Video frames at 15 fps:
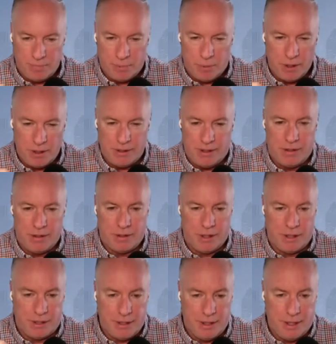boil it down to
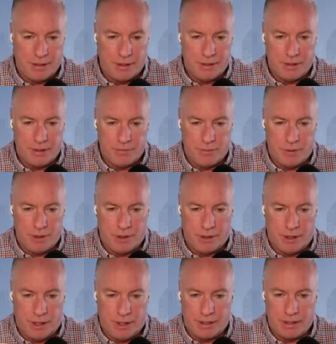like the essence of what
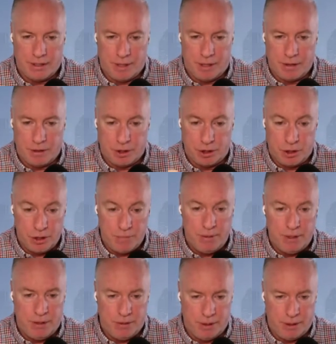an asset manager should be
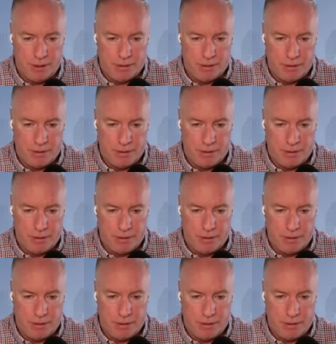doing,